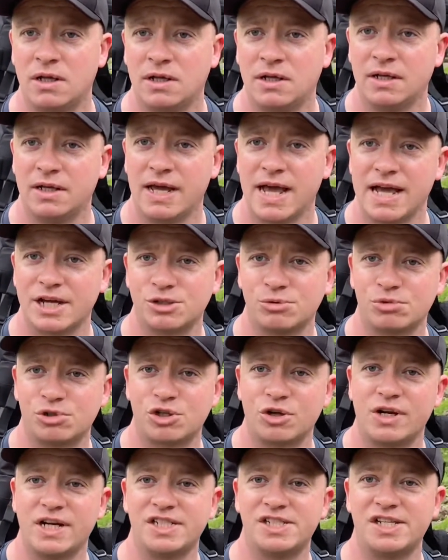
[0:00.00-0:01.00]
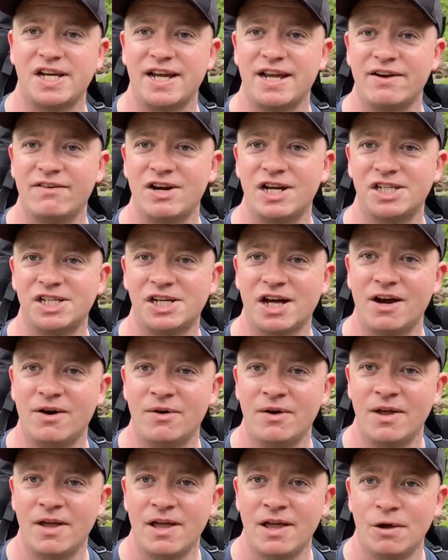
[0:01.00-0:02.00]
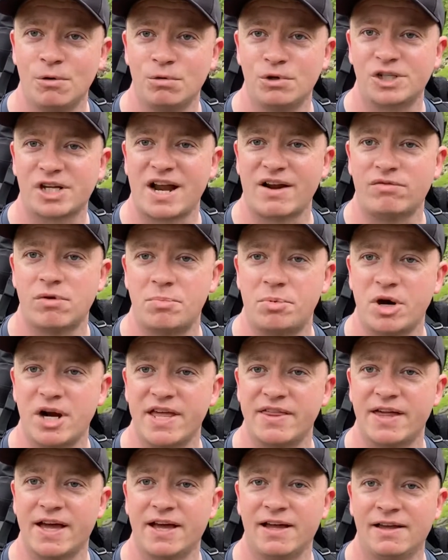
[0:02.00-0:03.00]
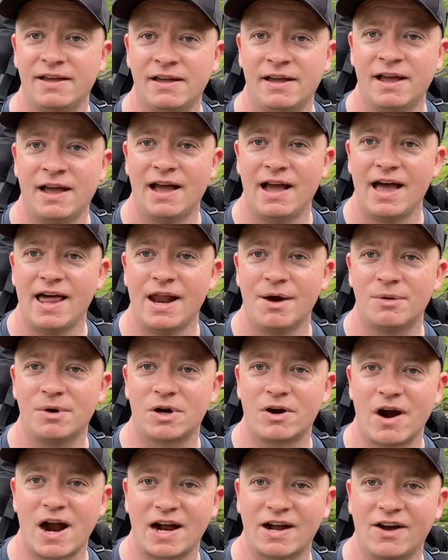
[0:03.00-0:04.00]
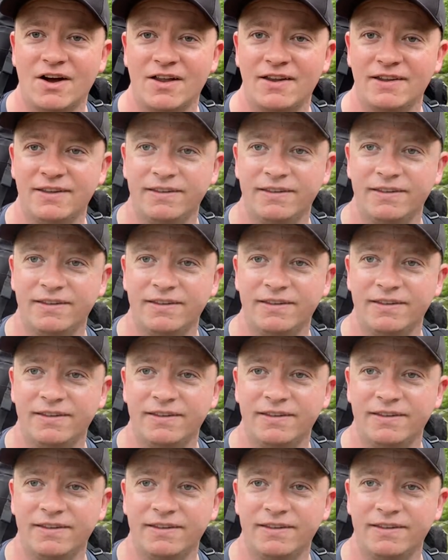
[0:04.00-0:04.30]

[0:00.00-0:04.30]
yeah, some stunning scenery, so we're just gonna have a breather and then we'll crack on.